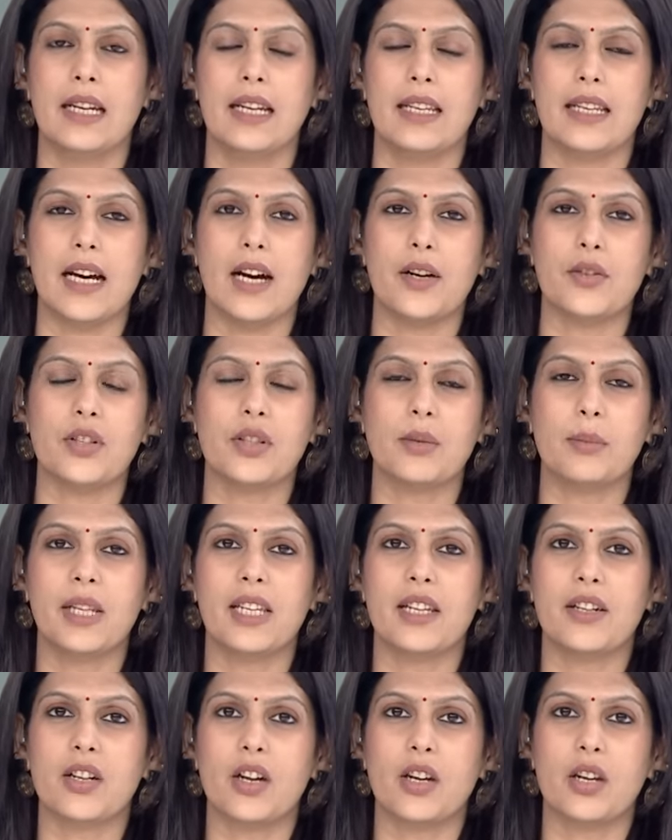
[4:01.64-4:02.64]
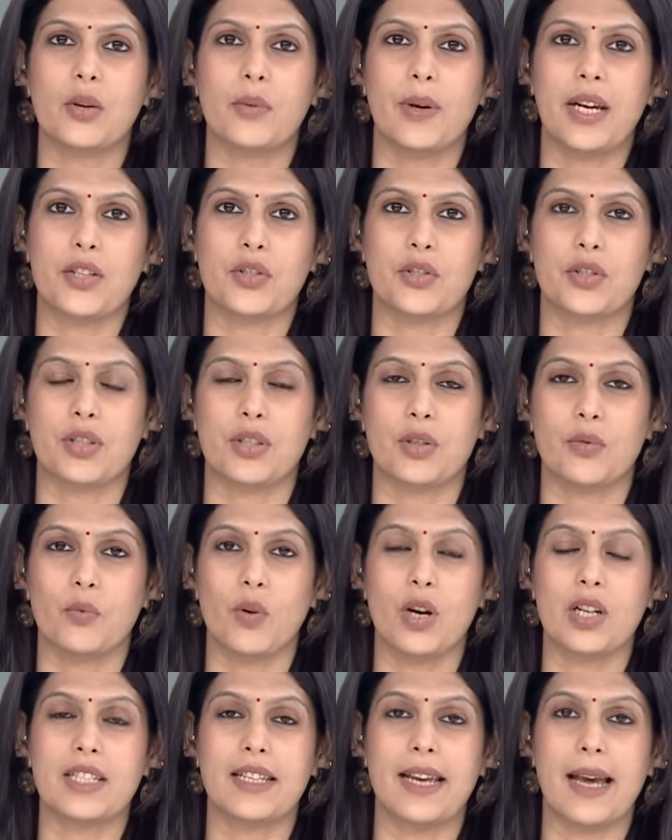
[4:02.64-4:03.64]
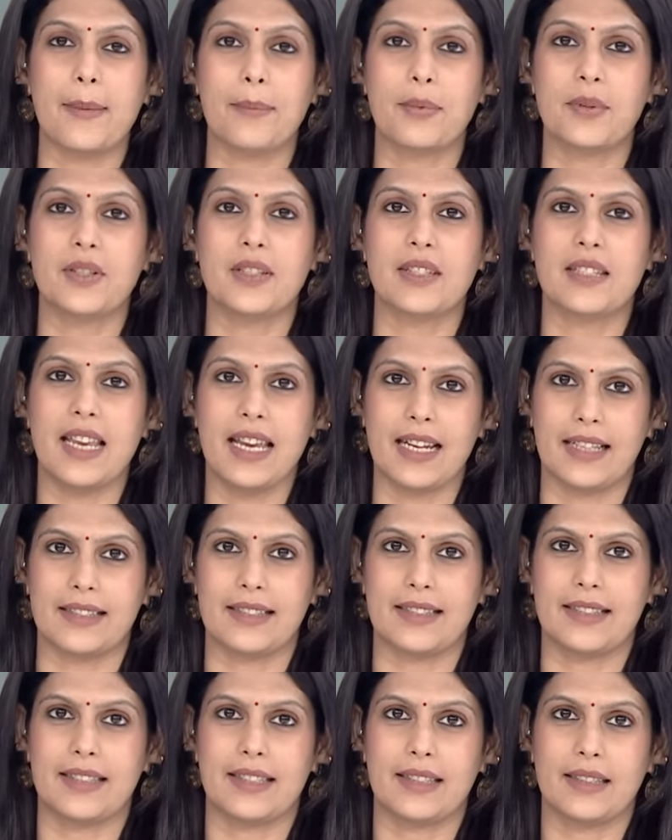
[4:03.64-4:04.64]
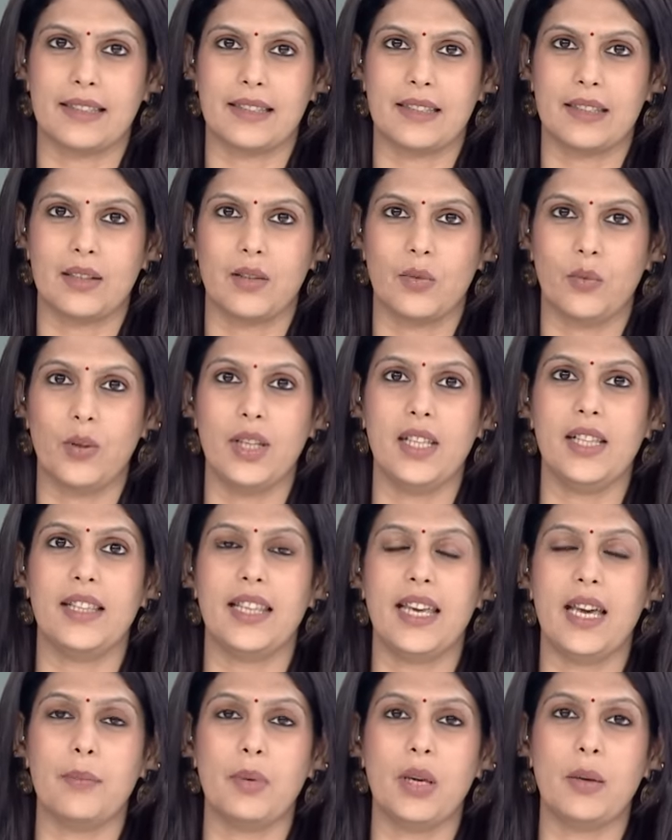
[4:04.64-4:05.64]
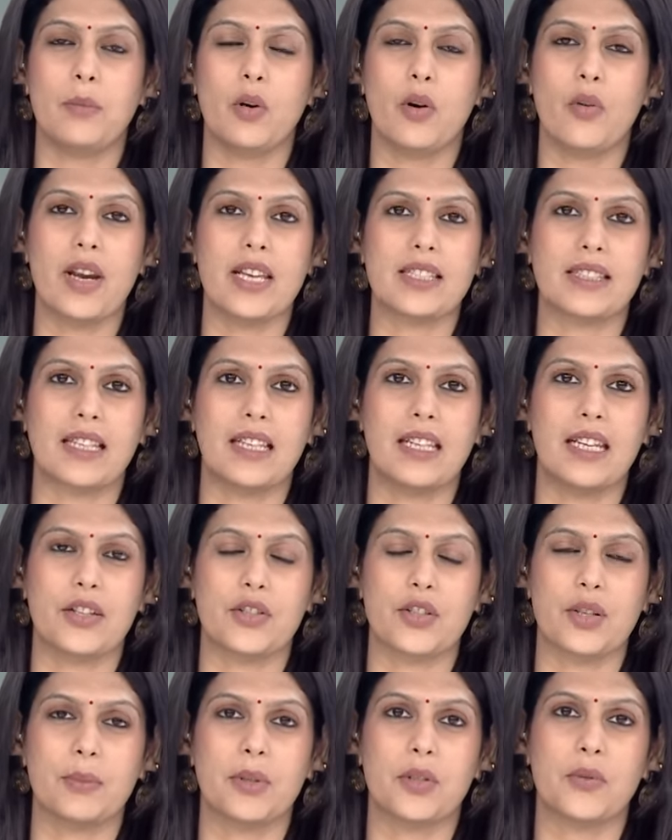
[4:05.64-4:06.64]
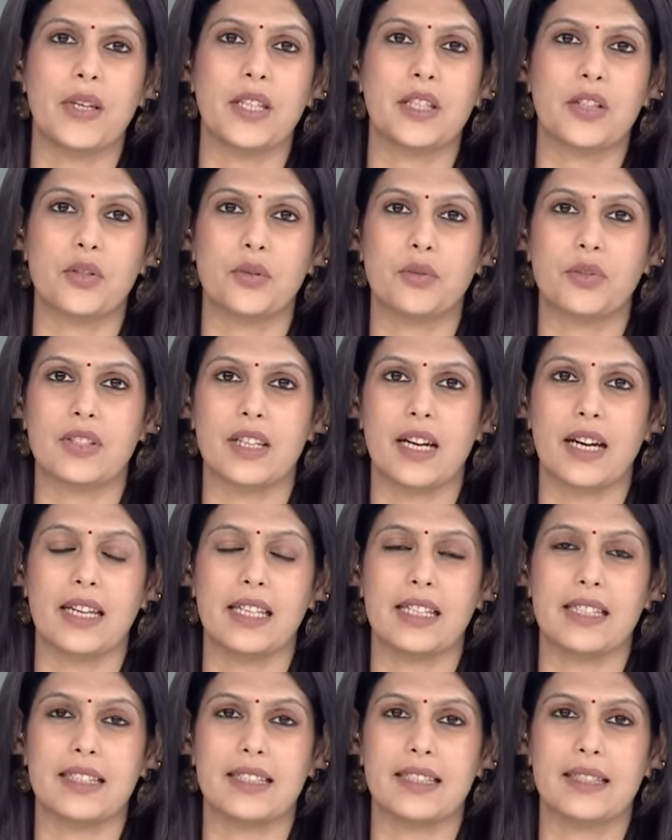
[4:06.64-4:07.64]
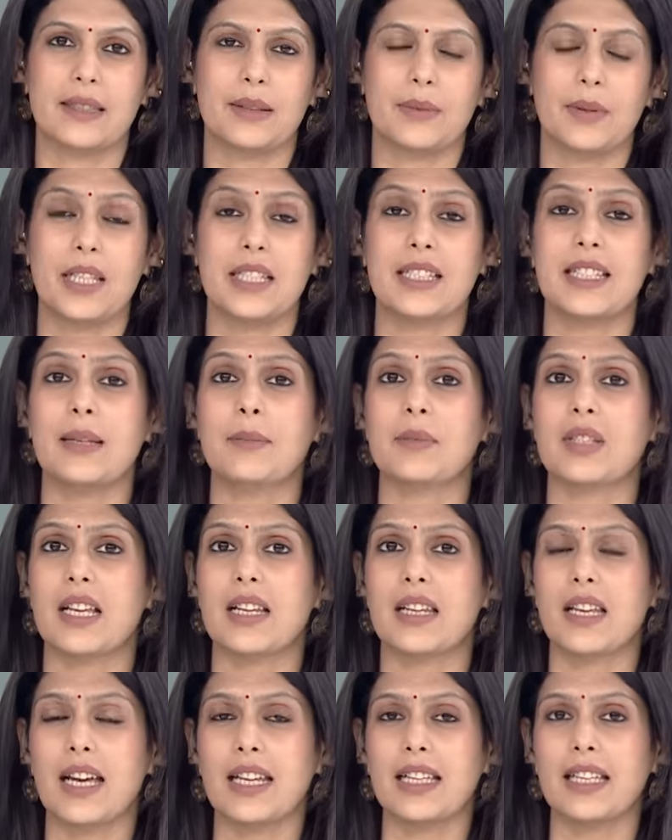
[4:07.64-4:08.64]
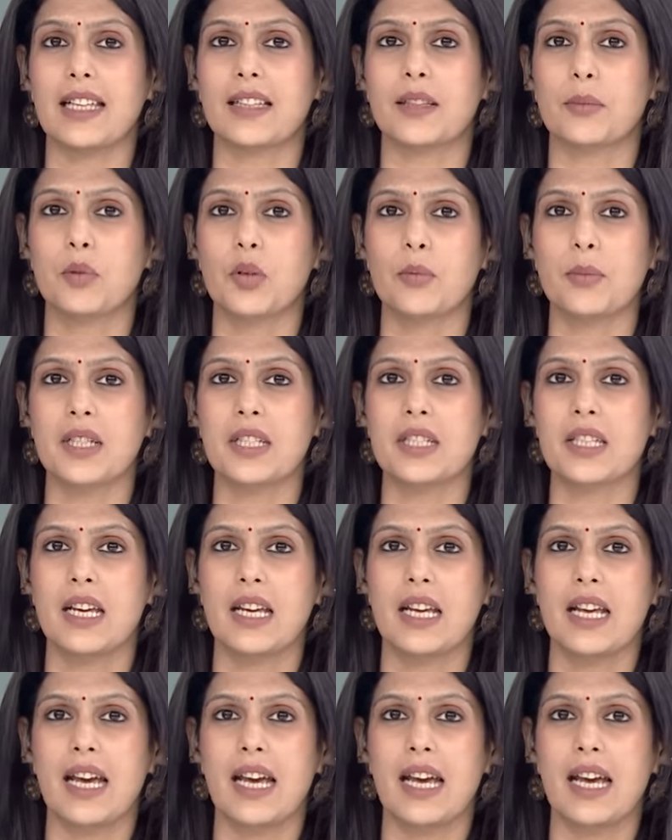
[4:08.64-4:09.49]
Now to the million dollar question what happens next? Will there be more escalation between the two sides? Well, it seems unlikely at the moment.